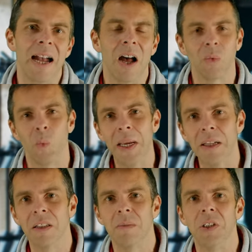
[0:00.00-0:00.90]
I'll
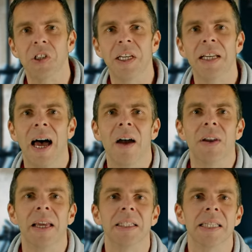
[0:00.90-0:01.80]
wheel the machine out
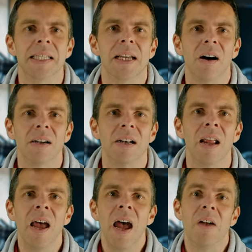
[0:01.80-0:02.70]
into the garden
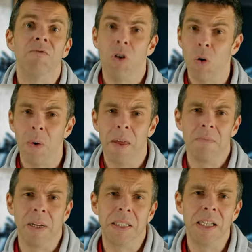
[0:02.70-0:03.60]
and row
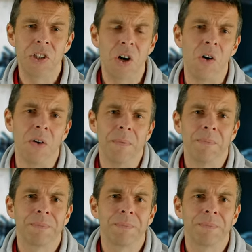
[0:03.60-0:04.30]
without my t shirt on.